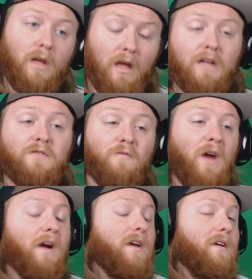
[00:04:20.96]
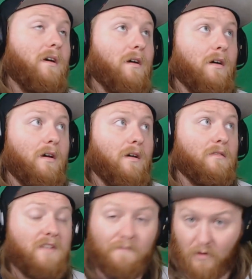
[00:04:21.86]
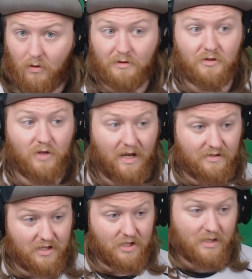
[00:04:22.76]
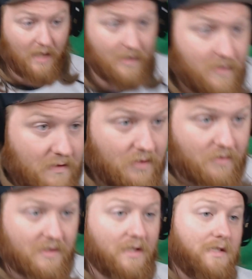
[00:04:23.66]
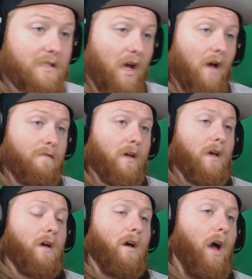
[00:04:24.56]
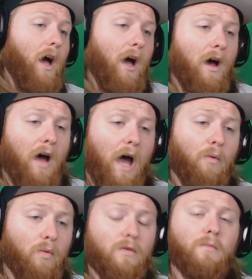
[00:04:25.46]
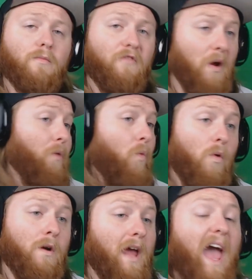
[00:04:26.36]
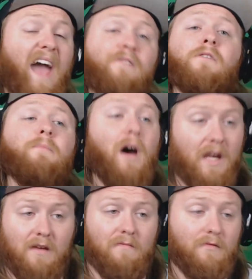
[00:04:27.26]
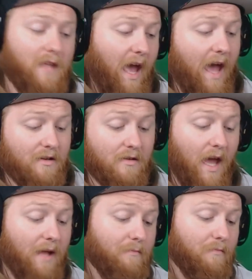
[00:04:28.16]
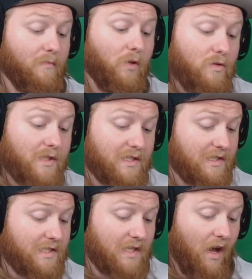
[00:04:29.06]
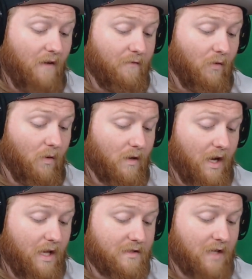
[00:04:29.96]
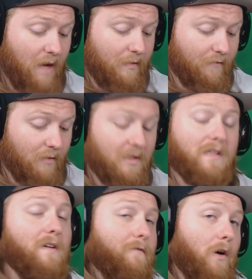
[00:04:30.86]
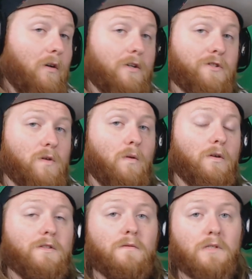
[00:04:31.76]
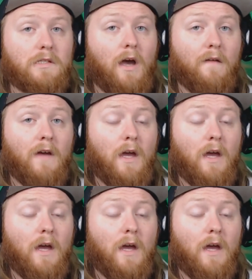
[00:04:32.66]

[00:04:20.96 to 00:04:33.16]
it's very difficult to transition into using a Scuf. I will fair warn everybody that uses a Scuf or is coming from a default controller to a Scuf.